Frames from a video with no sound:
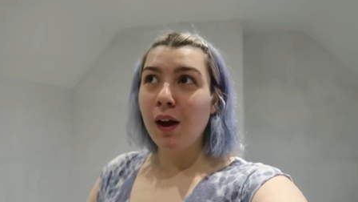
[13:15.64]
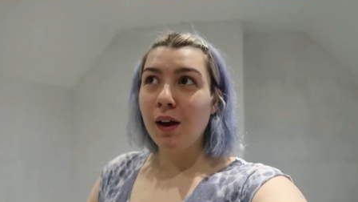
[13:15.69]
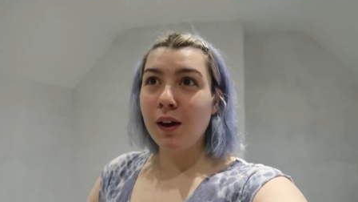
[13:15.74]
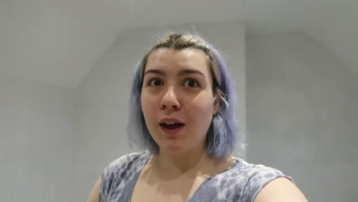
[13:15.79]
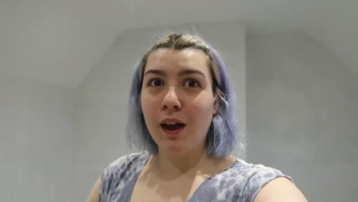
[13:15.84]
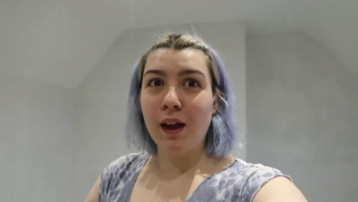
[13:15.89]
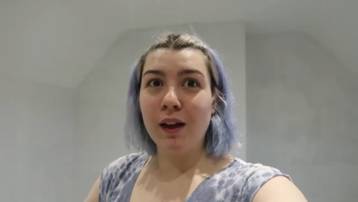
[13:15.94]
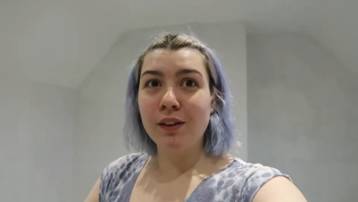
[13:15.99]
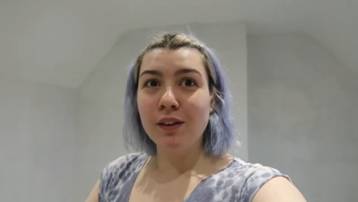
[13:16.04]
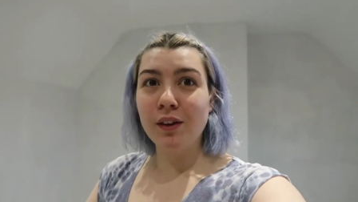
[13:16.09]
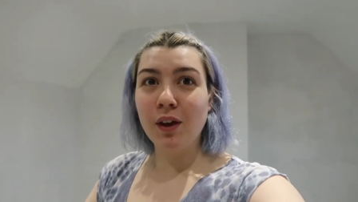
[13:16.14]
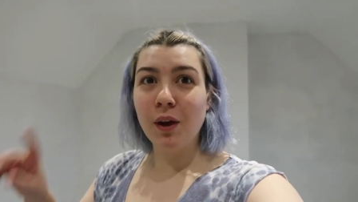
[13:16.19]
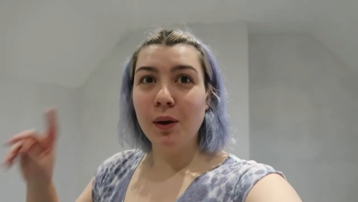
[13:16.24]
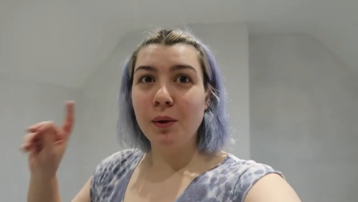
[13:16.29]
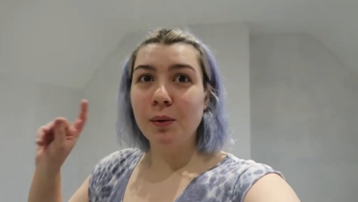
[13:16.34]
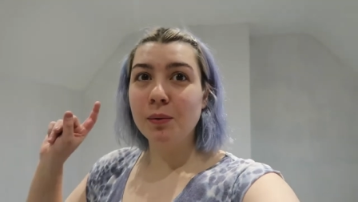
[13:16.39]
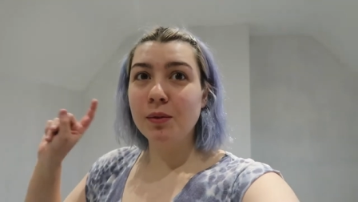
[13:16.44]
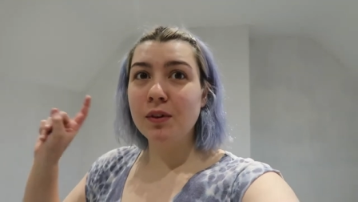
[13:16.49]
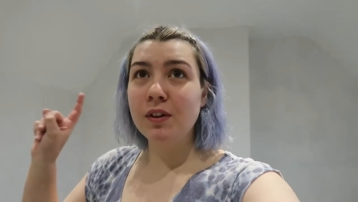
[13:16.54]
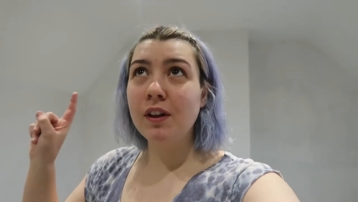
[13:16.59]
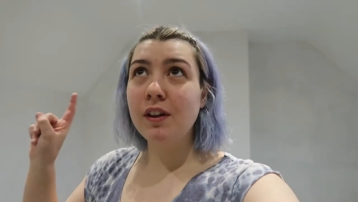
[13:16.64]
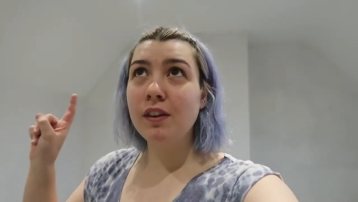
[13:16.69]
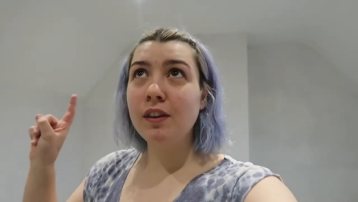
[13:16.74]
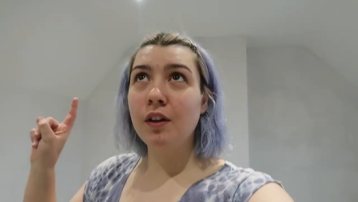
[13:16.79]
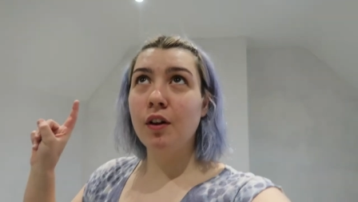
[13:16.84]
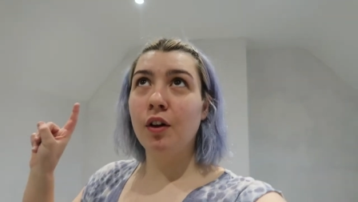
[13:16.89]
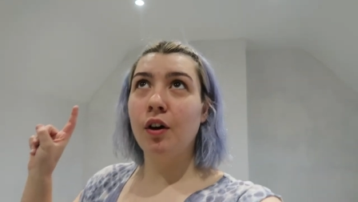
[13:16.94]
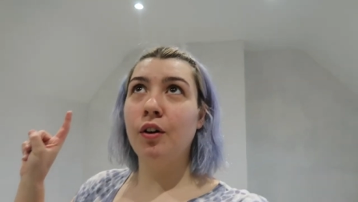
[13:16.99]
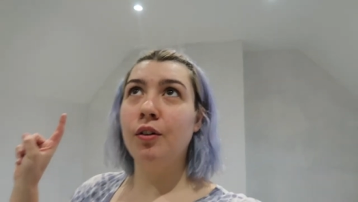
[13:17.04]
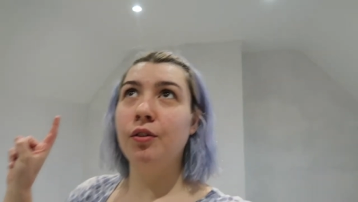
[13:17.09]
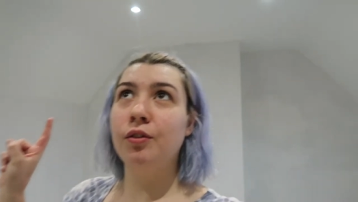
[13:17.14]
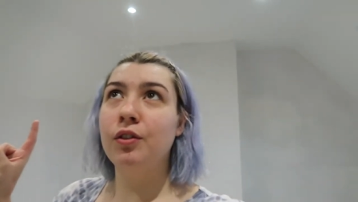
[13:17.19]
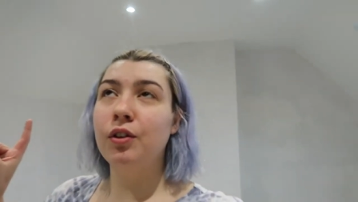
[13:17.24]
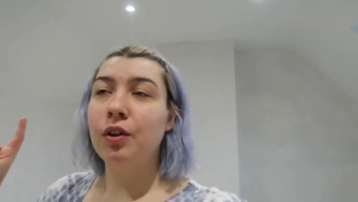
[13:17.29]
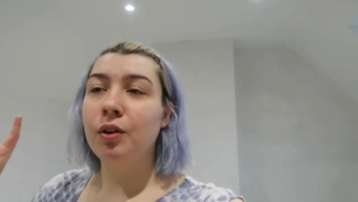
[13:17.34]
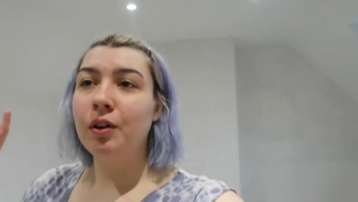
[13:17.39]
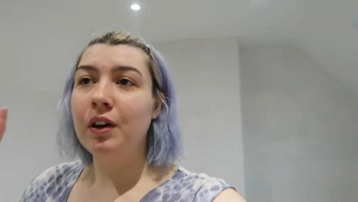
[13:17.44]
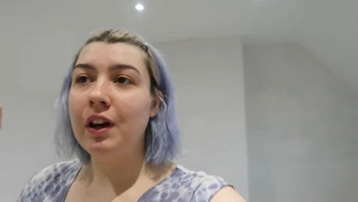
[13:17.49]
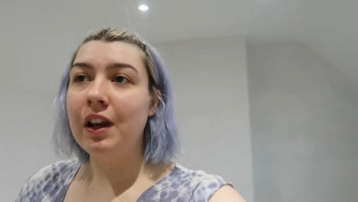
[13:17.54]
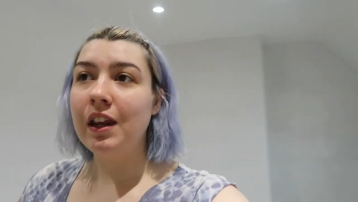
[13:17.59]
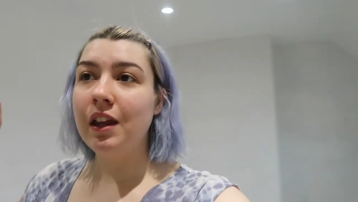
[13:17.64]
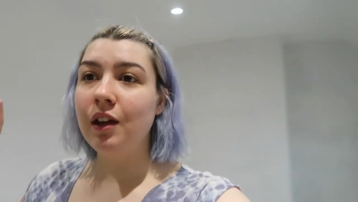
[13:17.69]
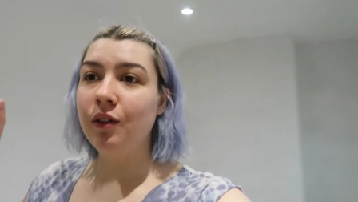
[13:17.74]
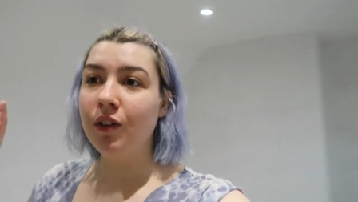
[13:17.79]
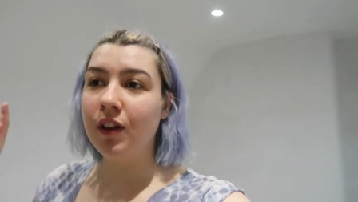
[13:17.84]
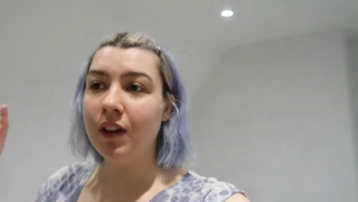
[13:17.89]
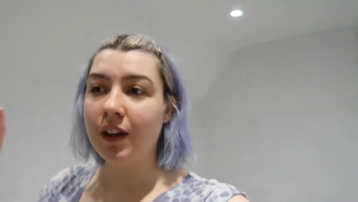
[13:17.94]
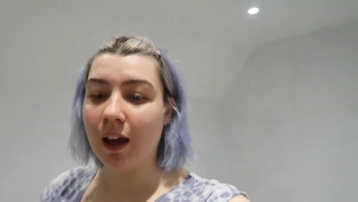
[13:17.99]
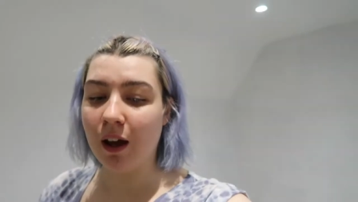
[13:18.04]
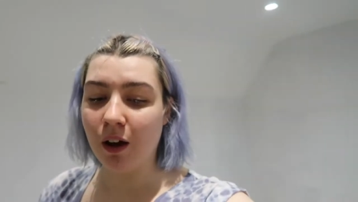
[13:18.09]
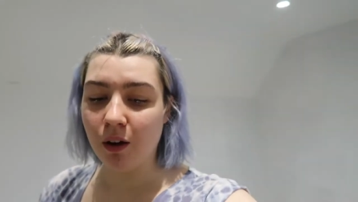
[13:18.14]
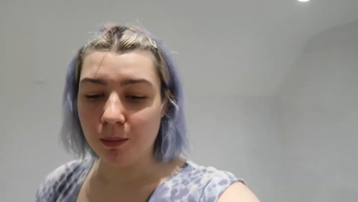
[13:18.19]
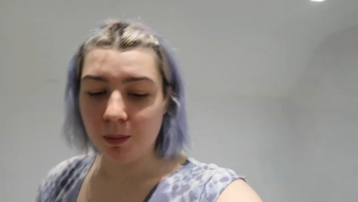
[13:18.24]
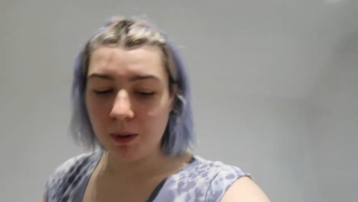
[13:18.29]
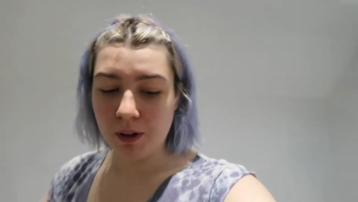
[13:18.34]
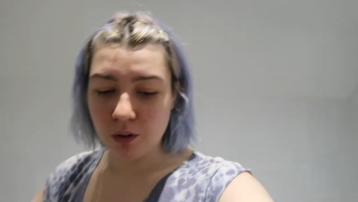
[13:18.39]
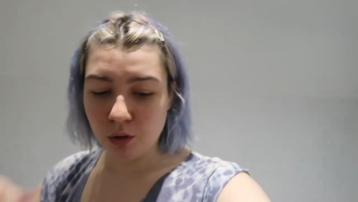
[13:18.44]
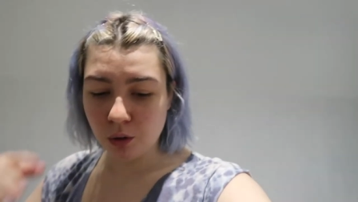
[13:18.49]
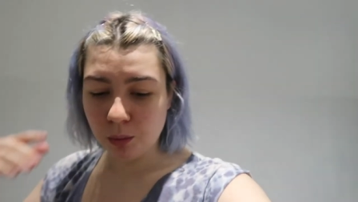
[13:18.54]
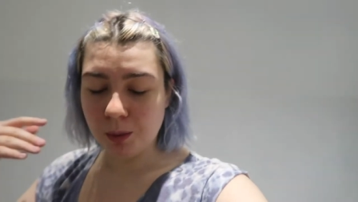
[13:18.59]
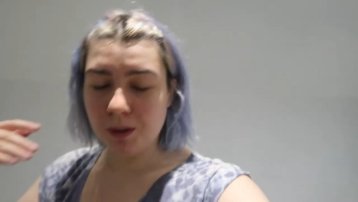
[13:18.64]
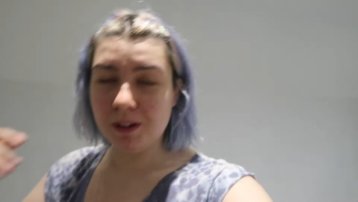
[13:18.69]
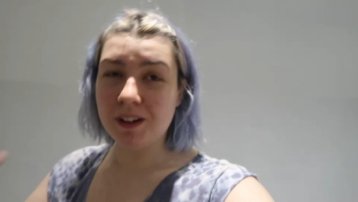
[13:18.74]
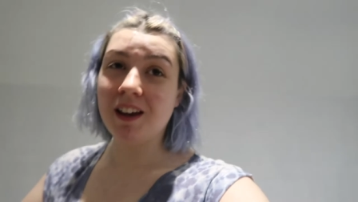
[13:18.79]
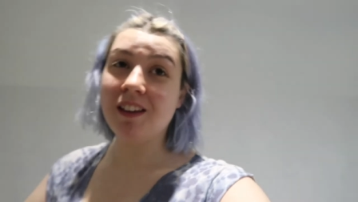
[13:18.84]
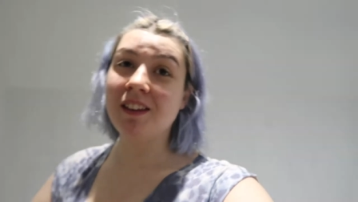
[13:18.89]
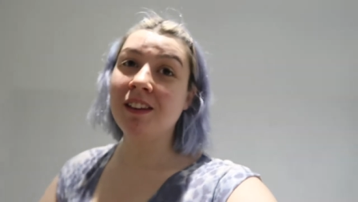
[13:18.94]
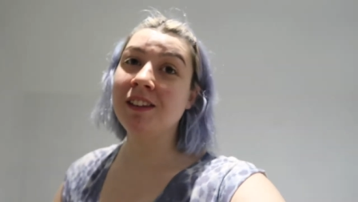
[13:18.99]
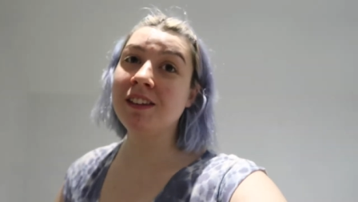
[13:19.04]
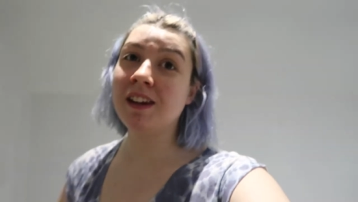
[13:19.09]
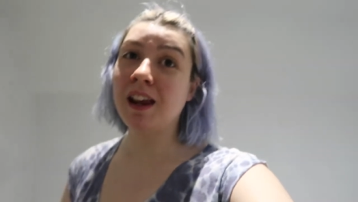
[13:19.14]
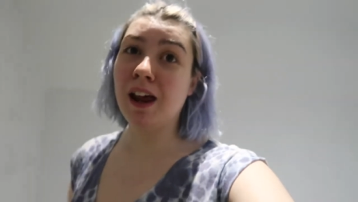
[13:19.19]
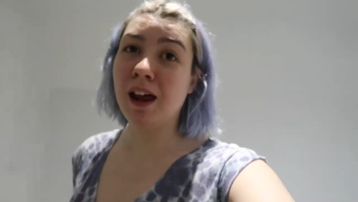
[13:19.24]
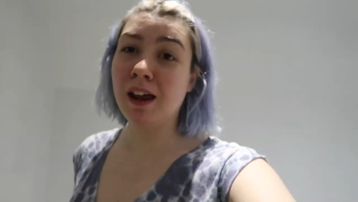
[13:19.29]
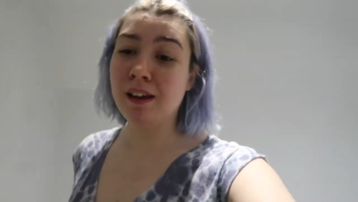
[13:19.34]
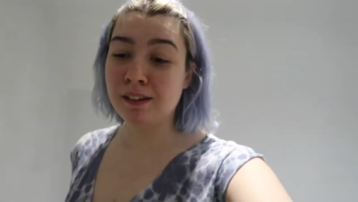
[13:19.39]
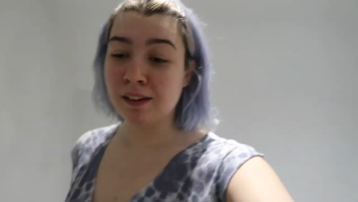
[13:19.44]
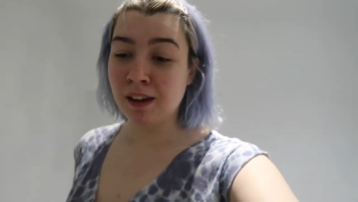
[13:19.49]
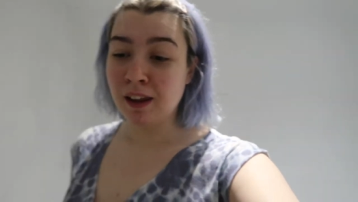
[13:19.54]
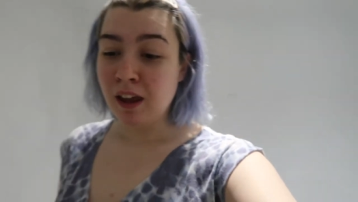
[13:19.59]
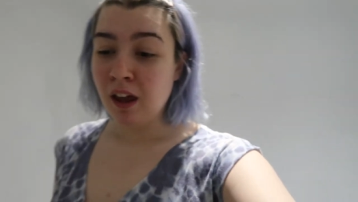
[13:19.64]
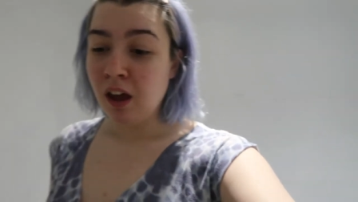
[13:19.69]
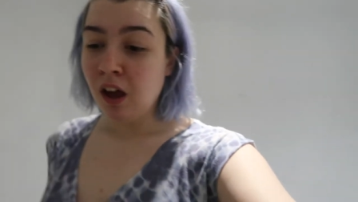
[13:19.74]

Okay, so I'm still in the loft. I'm gonna leave it now. I've been up and down the stairs.